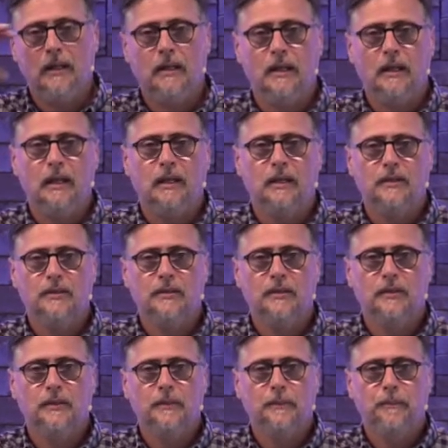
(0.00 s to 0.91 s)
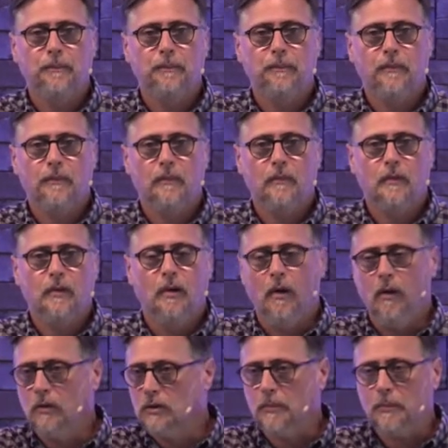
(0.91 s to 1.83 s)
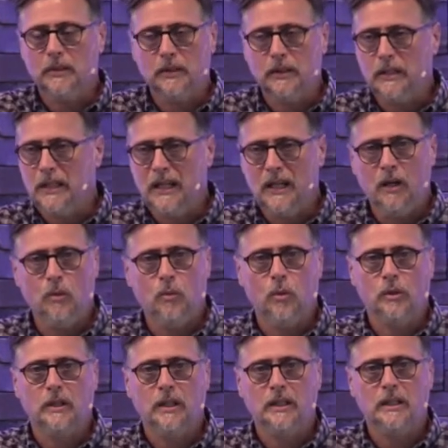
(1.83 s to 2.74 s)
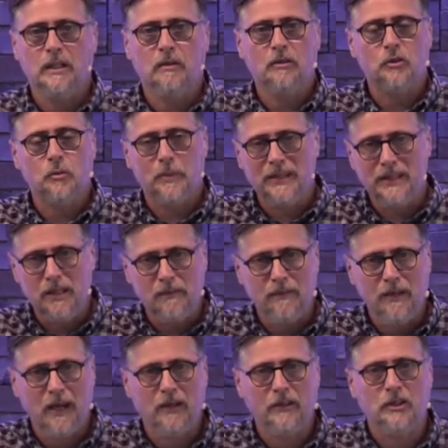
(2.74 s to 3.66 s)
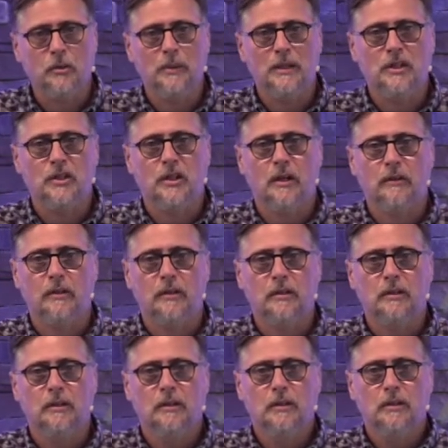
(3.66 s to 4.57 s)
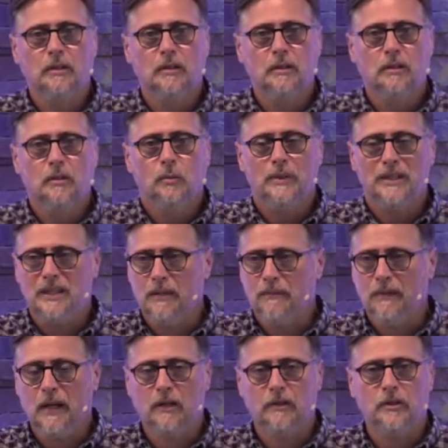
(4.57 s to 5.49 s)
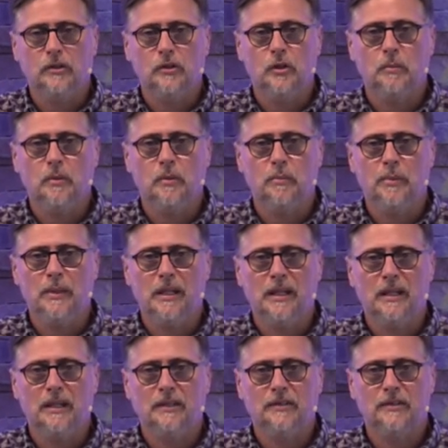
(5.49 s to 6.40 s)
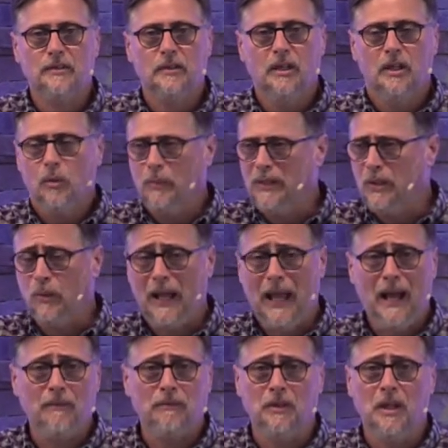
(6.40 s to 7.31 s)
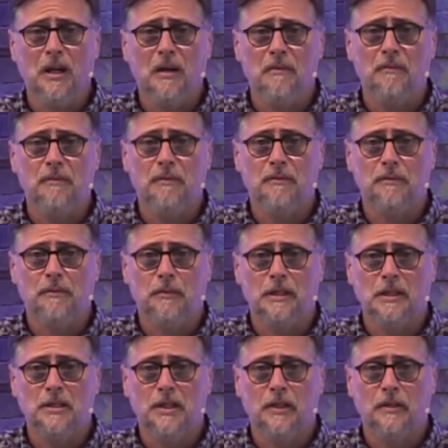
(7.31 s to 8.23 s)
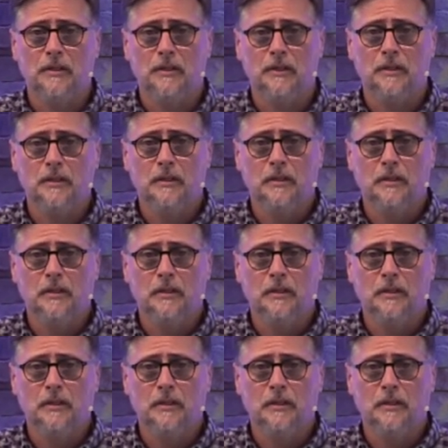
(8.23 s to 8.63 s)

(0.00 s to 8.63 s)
things. Ultimately, the outworking there is we devalue each other. We devalue human beings. We don't have love for each other.